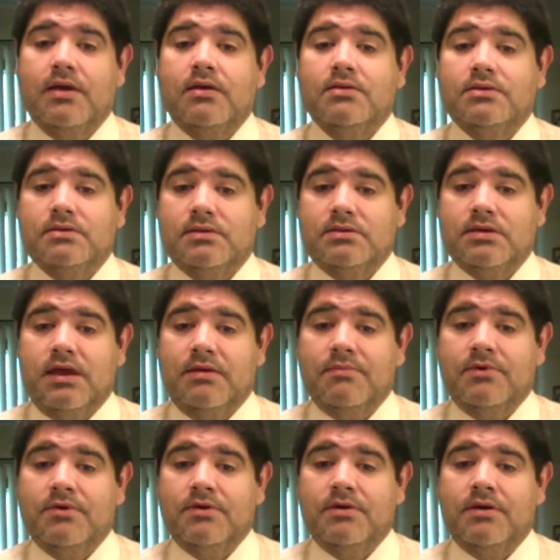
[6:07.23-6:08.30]
So the
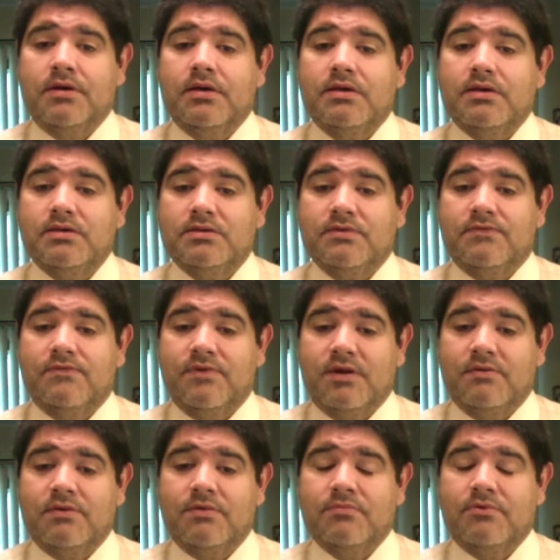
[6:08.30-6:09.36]
timer is a
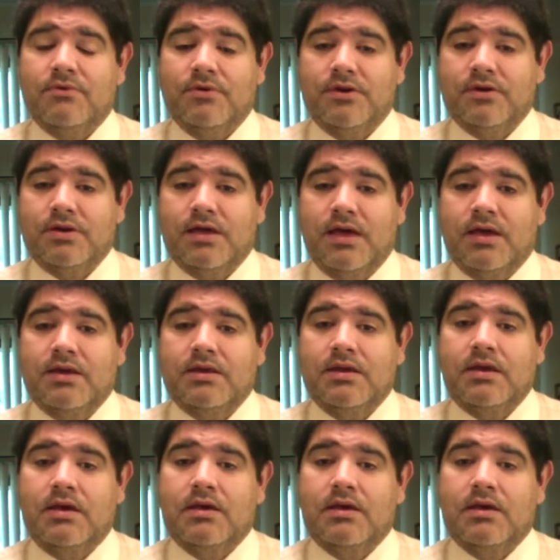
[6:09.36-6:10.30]
very important guide.